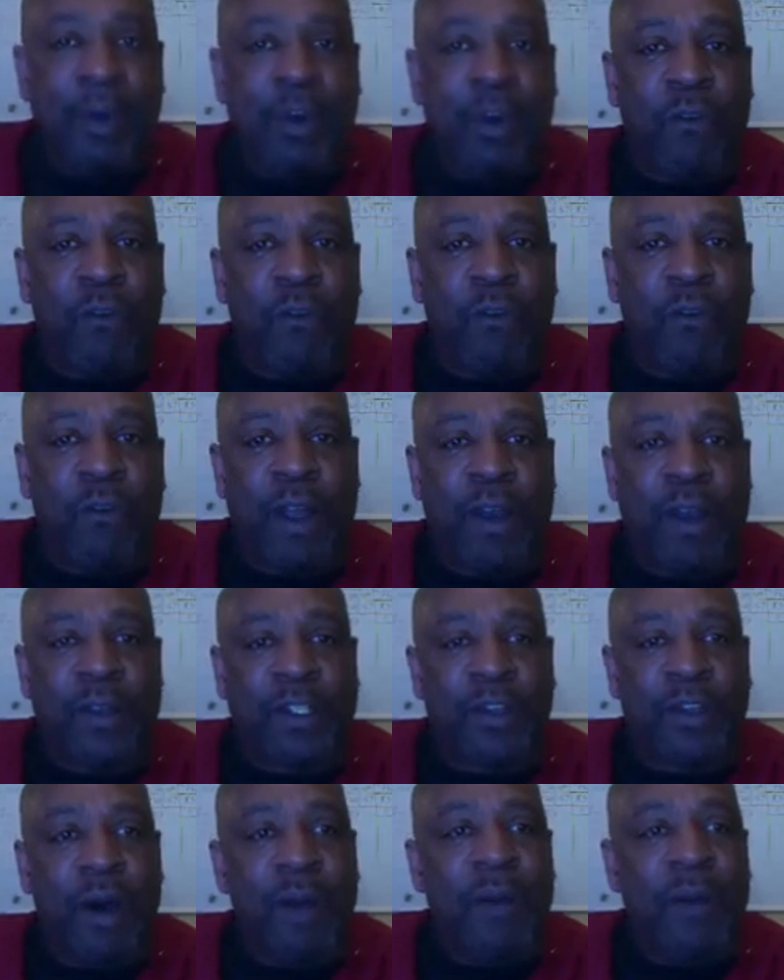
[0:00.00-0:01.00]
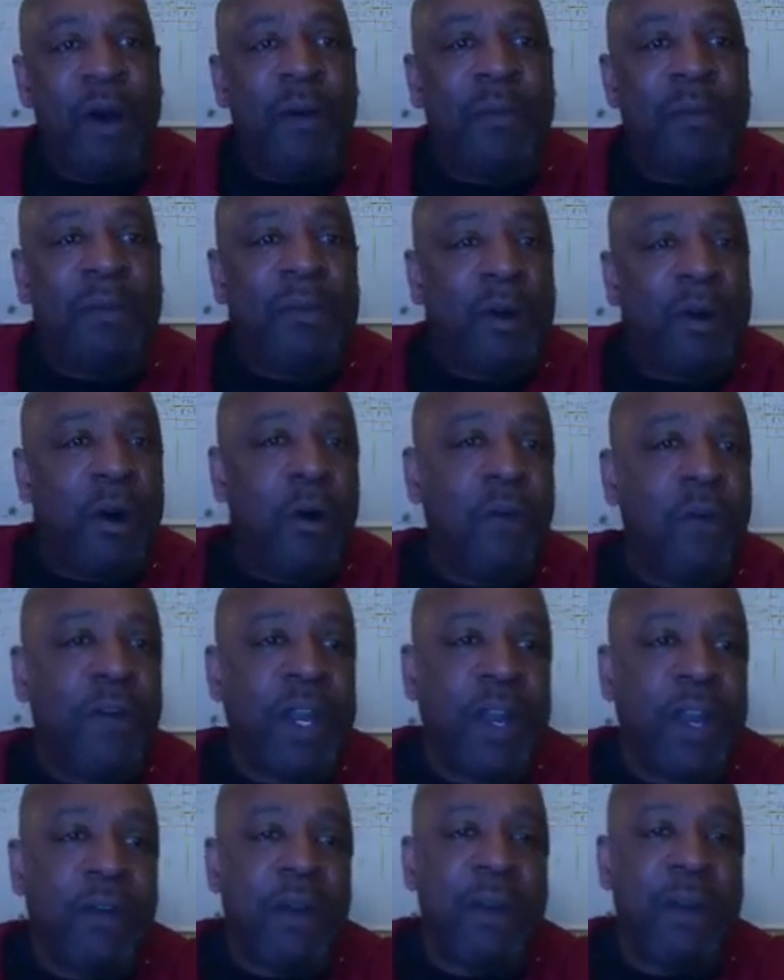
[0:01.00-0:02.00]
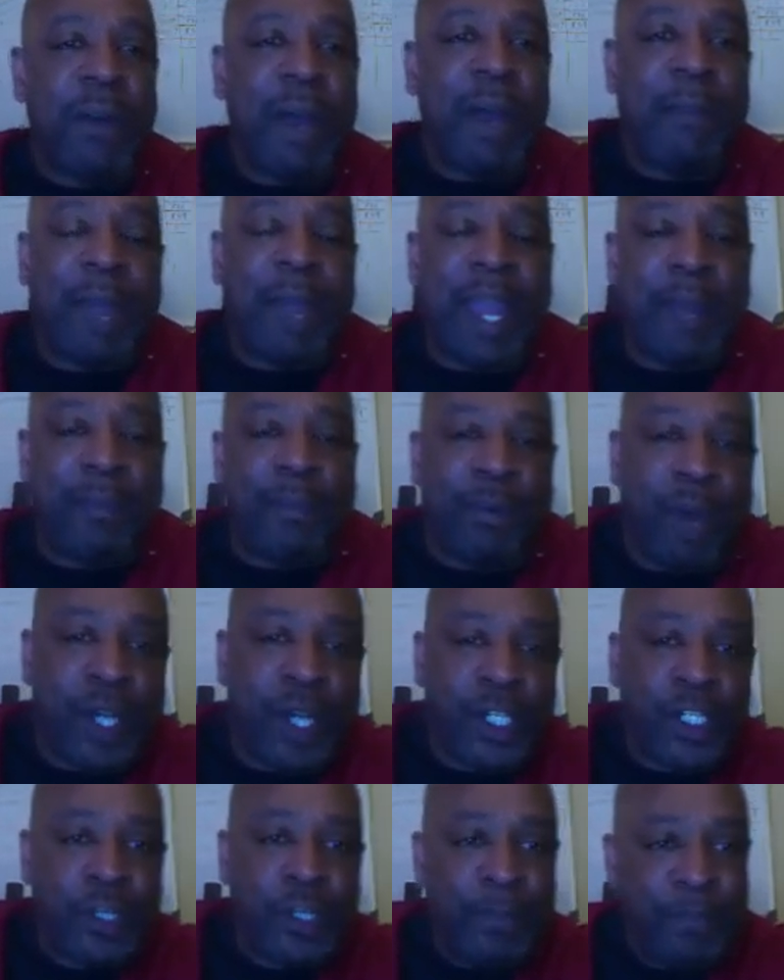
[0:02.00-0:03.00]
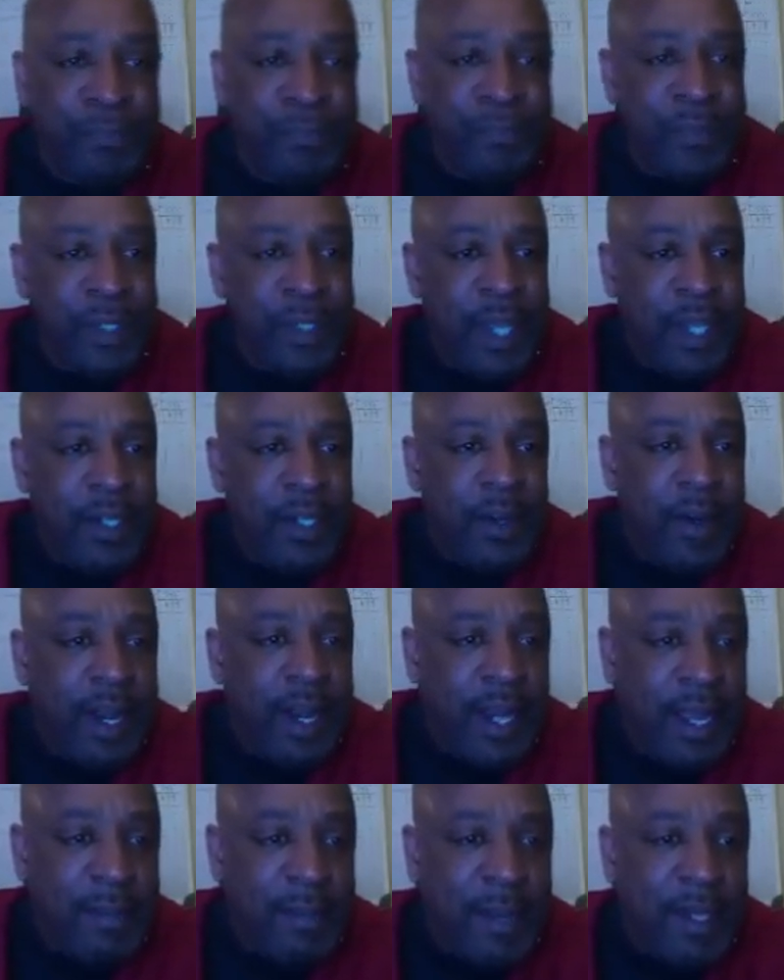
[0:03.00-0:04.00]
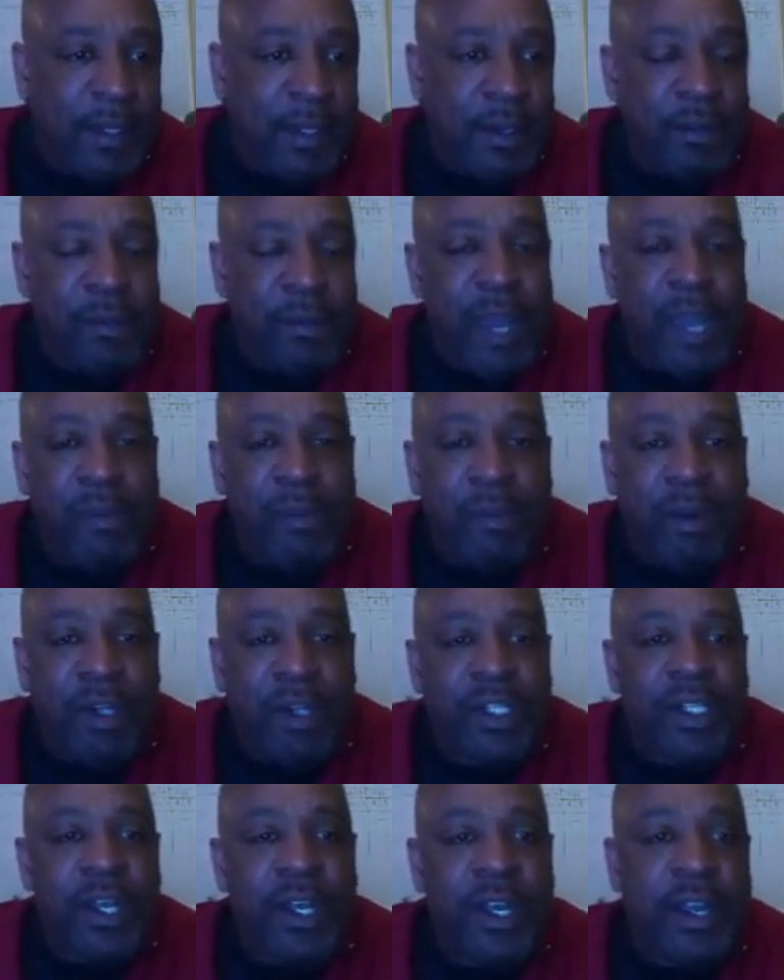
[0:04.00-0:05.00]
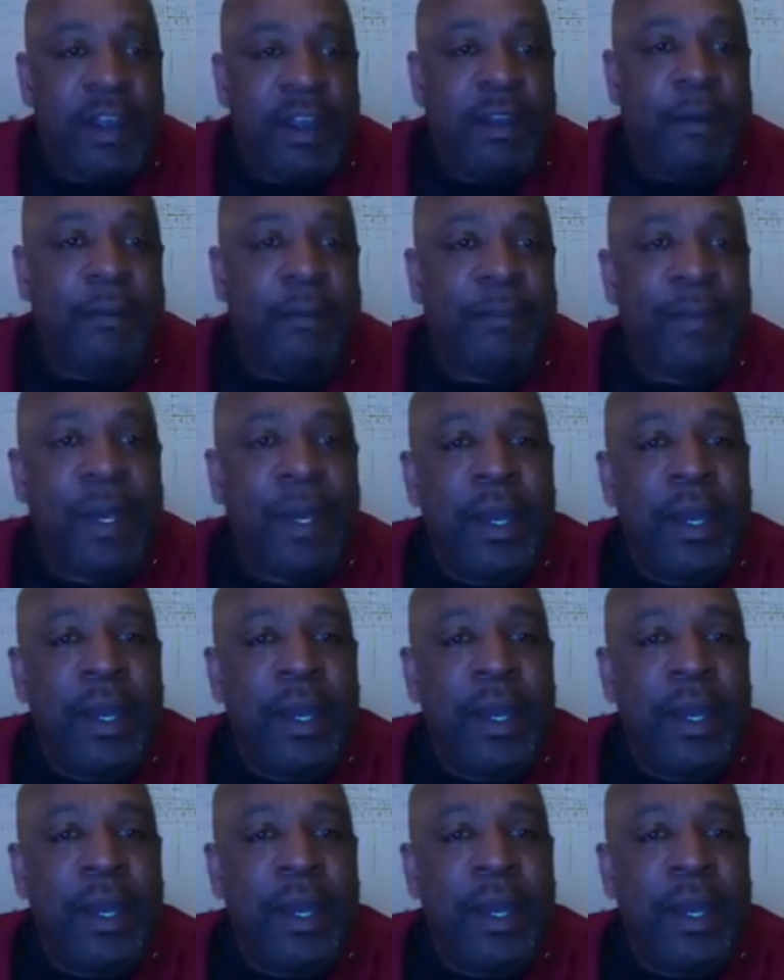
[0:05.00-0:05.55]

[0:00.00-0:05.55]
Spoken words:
go from there. So I'm over here on my paintbrush, and I like my little paintbrush thing here.